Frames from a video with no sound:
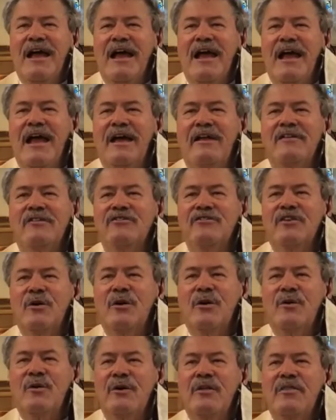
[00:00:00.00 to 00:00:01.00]
And
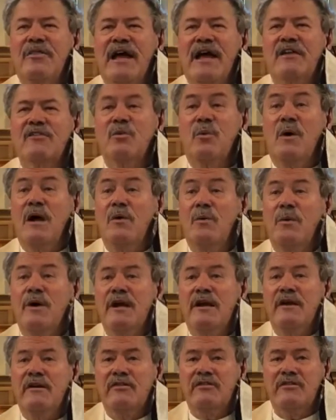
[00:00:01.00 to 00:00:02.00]
so that's why
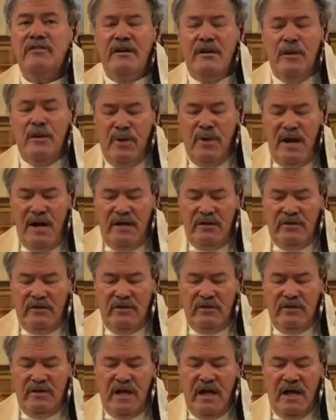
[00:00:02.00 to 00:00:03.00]
we celebrate it
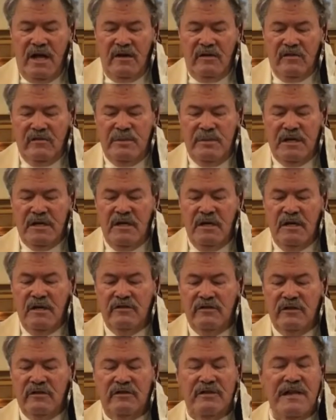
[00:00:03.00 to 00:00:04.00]
today, is
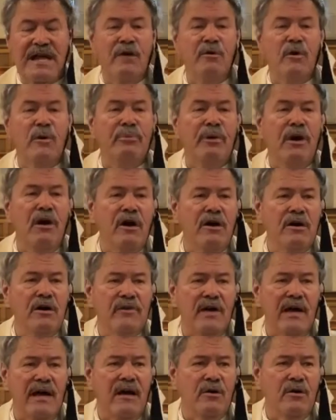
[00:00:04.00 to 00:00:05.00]
because it's now a part of
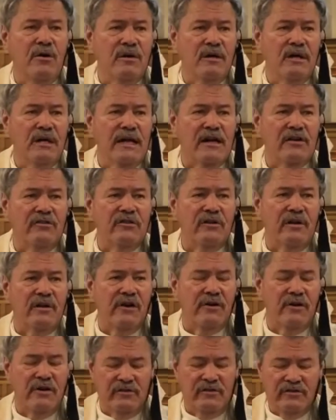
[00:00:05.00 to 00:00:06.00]
our
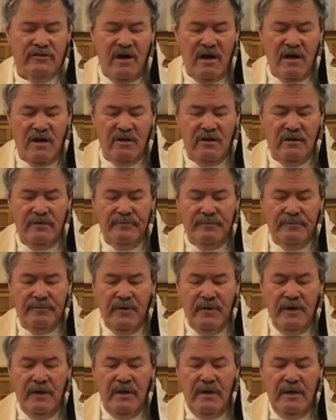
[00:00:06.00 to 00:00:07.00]
lectionary cycle.
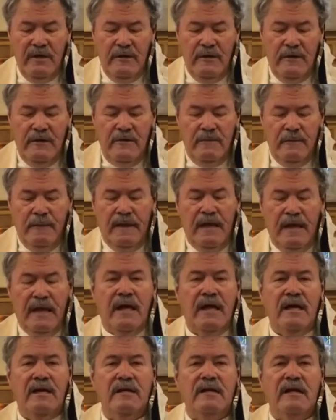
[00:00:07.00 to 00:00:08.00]

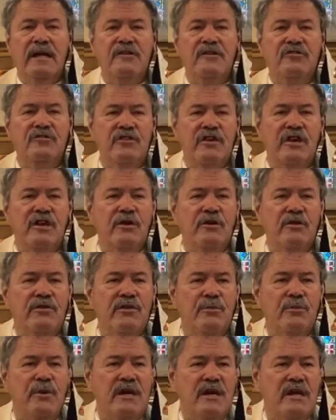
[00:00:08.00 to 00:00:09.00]
And each year,
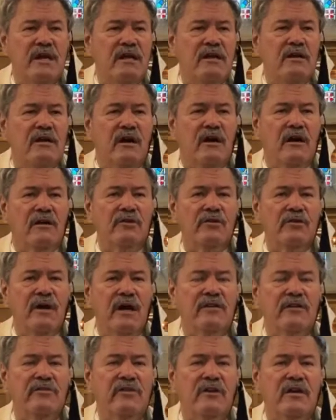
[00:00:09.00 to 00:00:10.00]
the reading on
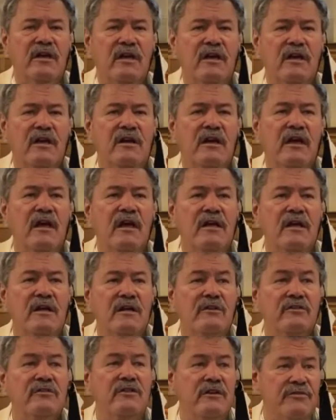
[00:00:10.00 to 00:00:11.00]
Christ the King Day
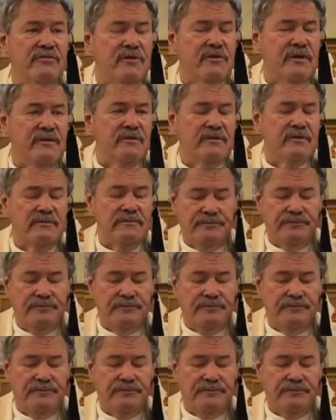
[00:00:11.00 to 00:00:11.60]
is different.